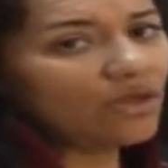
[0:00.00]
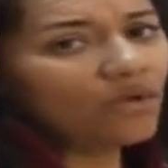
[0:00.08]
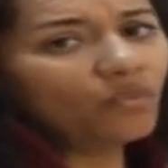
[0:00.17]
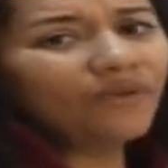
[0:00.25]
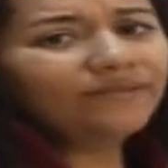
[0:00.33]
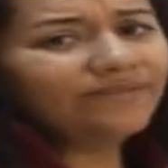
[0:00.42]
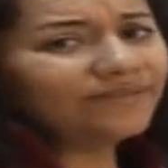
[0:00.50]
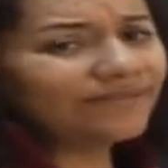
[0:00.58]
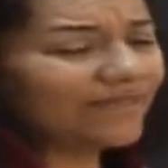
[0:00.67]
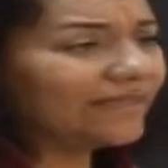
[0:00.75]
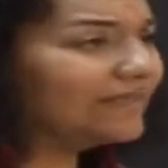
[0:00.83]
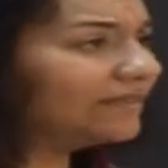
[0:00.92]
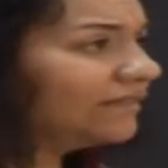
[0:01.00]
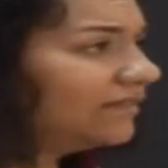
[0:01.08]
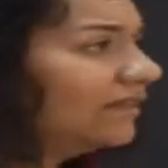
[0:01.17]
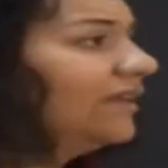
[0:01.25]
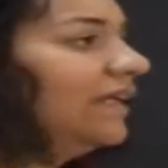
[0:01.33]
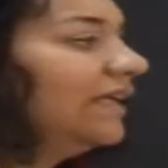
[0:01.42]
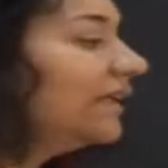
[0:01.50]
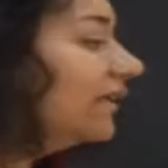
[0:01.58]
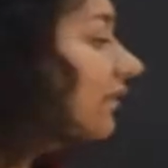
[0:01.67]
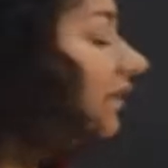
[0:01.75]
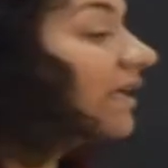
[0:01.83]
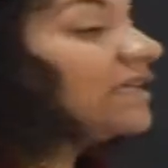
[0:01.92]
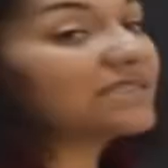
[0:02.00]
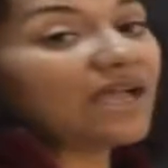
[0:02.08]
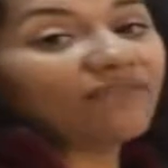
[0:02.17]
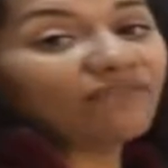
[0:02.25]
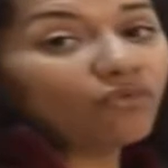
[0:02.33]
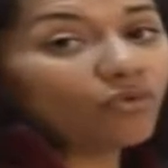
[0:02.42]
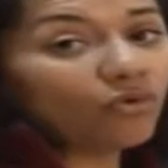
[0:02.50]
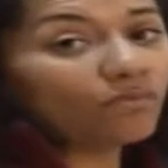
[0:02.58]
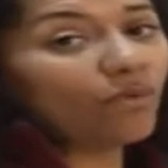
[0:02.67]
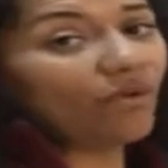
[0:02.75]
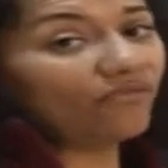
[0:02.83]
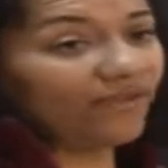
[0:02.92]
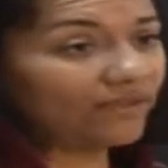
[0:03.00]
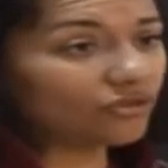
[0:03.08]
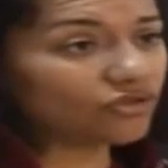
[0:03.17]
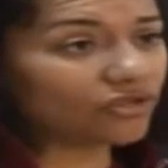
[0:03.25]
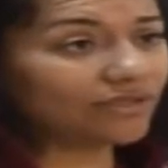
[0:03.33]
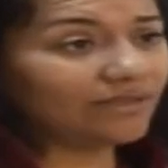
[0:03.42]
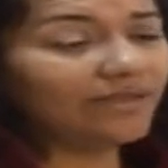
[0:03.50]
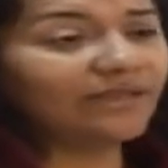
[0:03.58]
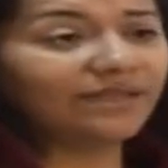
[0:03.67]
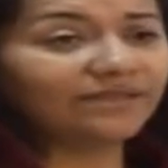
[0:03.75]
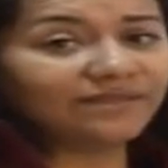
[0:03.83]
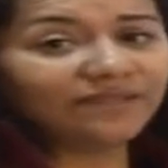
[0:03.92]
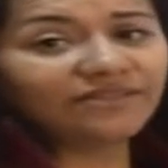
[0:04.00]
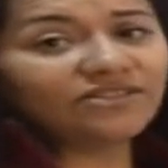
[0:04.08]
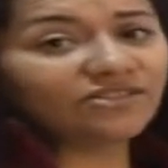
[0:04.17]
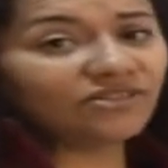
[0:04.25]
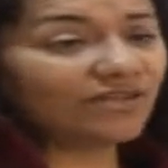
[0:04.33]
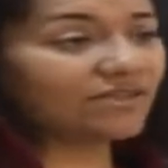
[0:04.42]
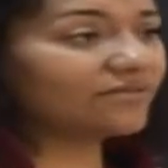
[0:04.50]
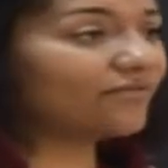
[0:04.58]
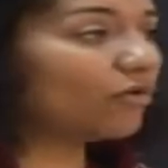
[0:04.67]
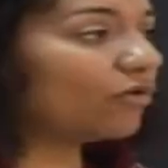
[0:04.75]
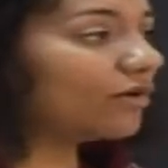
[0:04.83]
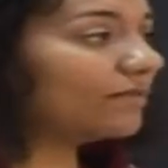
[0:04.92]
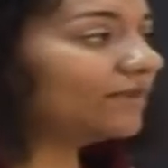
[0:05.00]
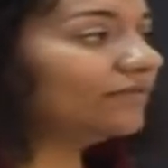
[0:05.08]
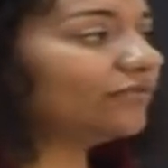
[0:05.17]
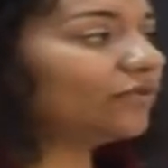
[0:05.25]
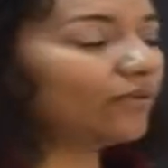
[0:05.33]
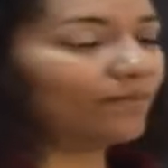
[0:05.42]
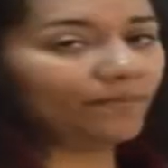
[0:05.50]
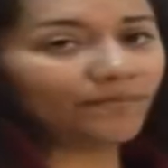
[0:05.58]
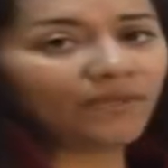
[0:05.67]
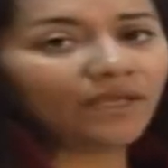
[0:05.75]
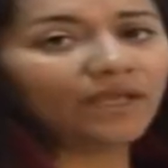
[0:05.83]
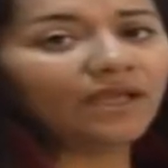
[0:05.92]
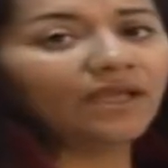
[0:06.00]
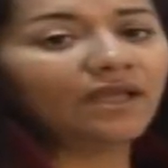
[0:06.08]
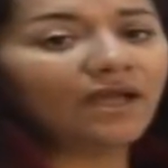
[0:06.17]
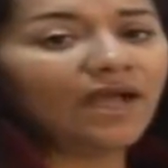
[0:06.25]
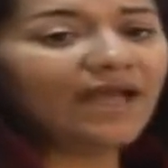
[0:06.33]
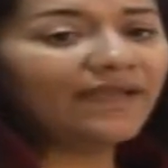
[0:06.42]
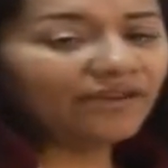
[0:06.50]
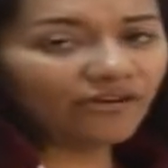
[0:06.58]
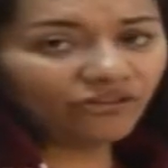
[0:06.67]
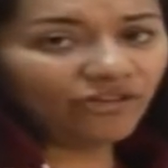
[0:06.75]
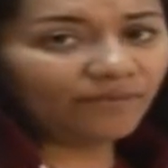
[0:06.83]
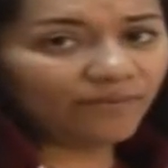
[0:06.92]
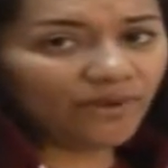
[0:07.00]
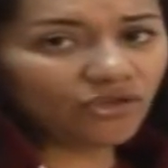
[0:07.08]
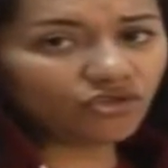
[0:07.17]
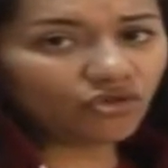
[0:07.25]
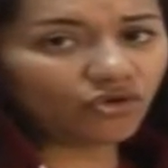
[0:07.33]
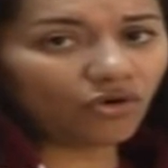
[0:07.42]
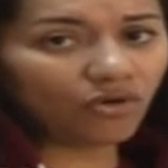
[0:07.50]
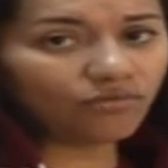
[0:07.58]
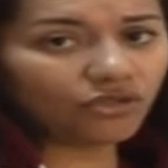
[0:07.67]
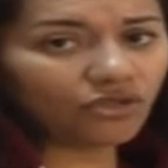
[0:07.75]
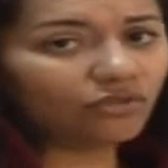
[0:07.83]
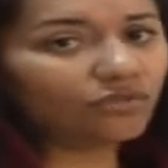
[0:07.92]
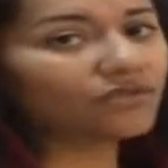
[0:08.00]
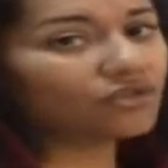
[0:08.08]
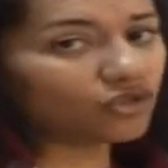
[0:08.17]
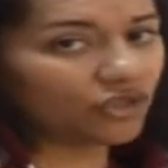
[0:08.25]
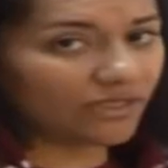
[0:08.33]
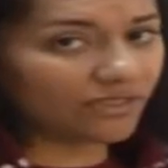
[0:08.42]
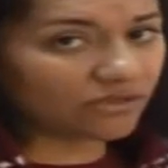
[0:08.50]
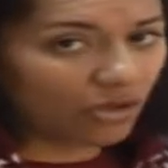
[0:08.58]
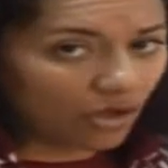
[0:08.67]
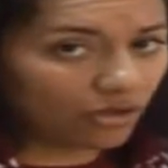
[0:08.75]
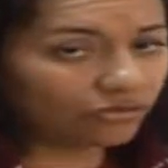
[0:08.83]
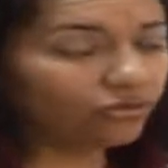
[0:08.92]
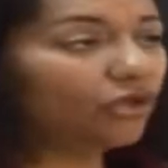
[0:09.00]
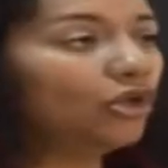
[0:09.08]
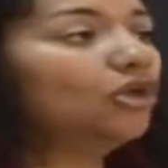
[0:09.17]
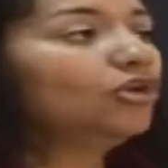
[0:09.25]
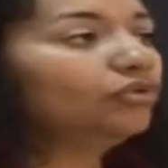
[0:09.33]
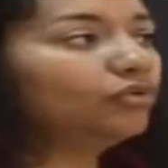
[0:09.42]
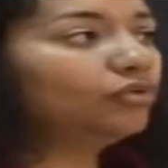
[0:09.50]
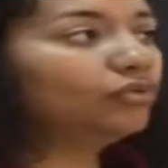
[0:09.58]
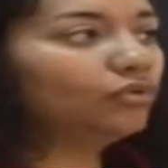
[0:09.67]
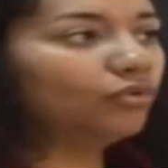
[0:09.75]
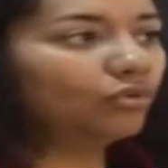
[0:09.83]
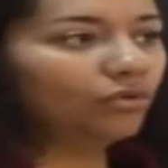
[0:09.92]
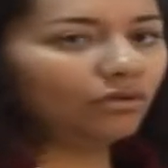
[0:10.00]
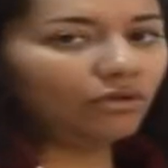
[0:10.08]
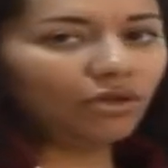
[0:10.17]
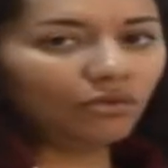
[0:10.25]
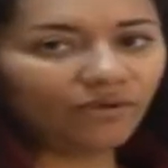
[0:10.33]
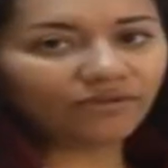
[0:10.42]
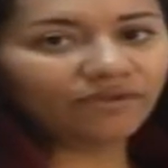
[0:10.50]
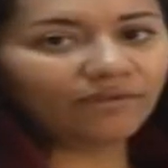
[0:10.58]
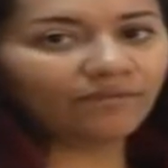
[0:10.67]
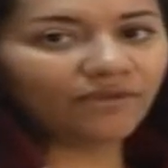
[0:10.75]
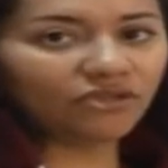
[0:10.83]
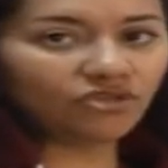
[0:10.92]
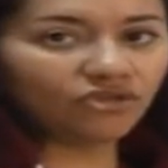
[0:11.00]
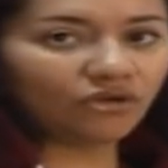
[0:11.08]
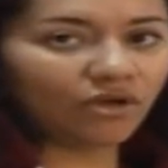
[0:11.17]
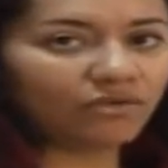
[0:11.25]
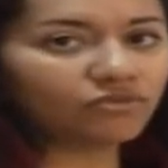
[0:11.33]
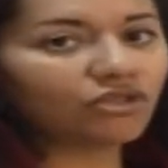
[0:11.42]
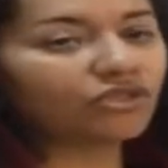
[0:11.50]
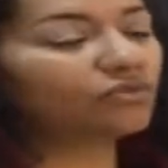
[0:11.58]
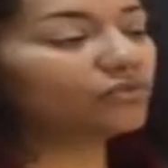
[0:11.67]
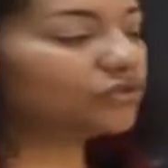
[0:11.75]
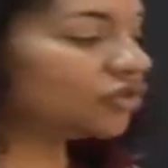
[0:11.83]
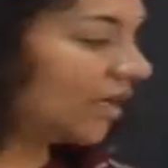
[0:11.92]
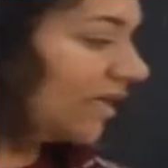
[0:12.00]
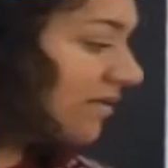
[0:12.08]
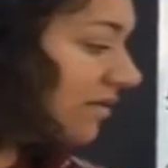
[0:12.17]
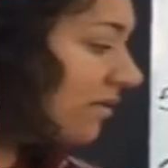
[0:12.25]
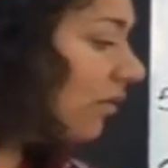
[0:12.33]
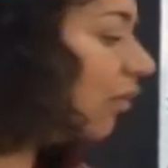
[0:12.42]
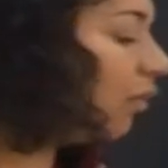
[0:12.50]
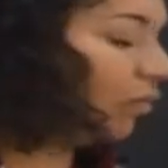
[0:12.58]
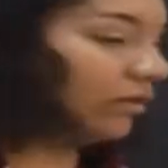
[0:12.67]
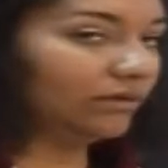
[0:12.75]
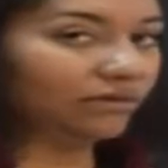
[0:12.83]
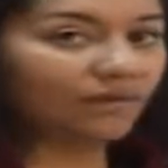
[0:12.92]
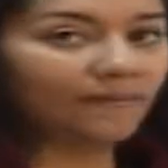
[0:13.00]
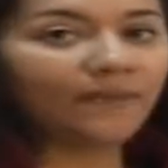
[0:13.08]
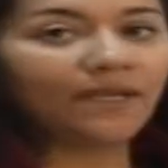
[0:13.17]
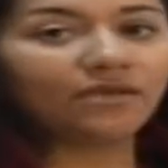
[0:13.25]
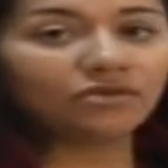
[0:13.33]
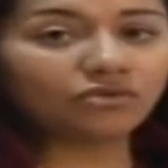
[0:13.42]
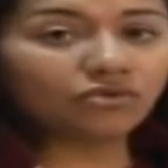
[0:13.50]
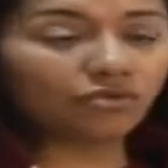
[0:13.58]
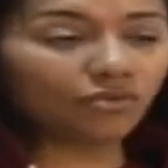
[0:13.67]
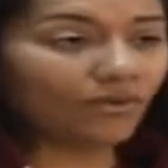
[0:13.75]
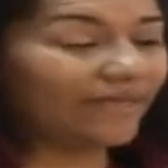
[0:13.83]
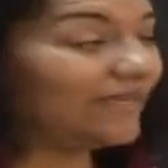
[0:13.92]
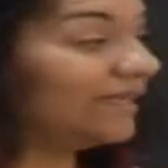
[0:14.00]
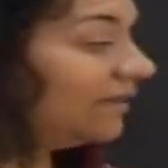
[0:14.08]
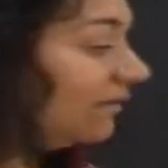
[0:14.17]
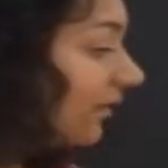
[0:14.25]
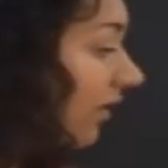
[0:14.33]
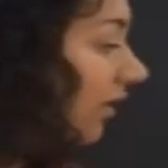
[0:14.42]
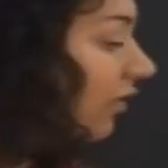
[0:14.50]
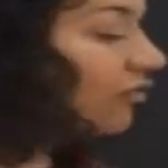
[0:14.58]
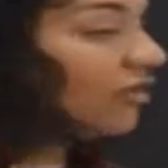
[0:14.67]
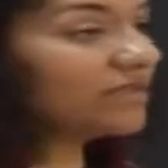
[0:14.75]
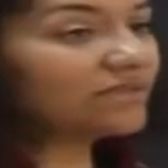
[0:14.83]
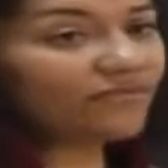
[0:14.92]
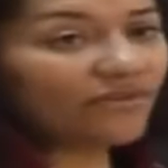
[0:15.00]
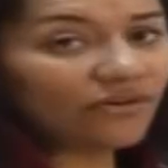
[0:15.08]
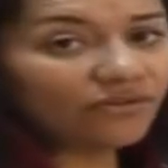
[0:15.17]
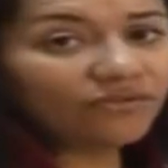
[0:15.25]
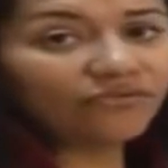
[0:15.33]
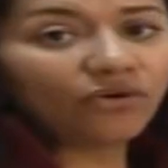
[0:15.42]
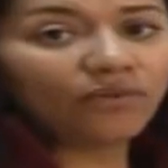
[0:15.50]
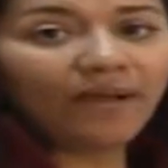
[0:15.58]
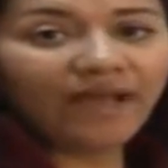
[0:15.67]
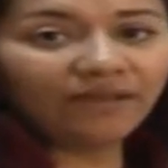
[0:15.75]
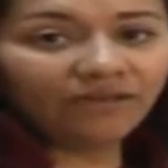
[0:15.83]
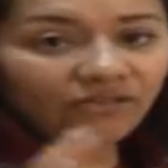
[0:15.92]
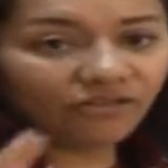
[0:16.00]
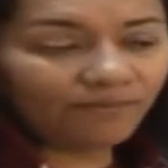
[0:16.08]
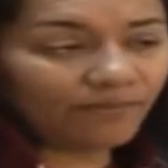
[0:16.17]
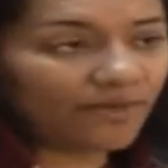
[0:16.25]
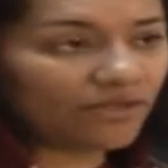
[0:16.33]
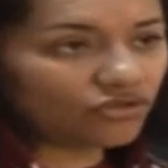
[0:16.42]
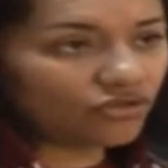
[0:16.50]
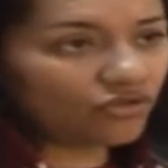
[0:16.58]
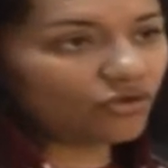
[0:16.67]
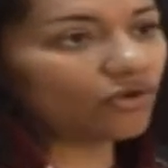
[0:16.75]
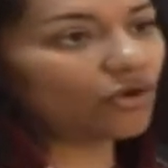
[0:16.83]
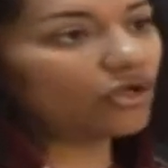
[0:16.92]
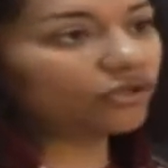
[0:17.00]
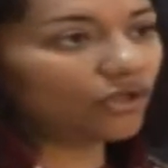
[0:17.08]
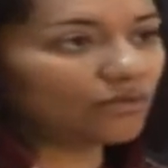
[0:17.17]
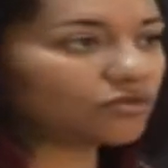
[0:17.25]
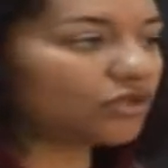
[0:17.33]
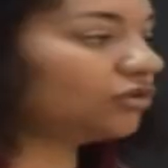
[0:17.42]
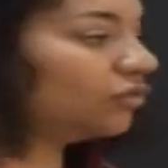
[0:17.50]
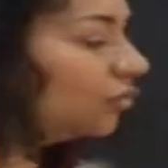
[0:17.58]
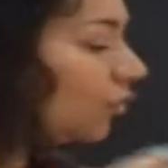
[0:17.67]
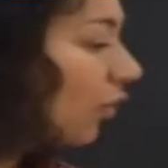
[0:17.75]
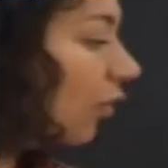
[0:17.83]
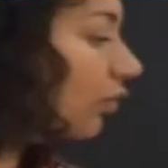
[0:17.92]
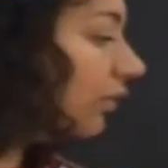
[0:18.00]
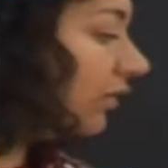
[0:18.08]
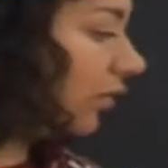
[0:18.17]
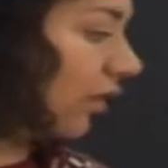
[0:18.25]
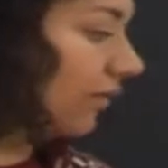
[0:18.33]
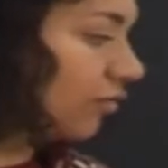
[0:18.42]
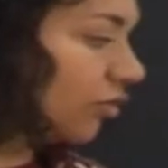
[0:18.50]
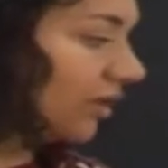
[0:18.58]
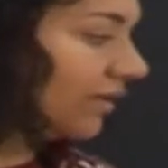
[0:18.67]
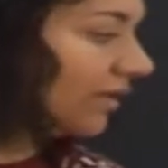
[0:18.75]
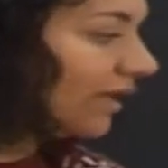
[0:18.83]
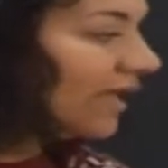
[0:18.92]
What is the heat? Heat is a form of energy that is transformed from higher temperature object, which is hot, to lower temperature object, which is cold. So heat transferred from higher temperature or hot object to cold object.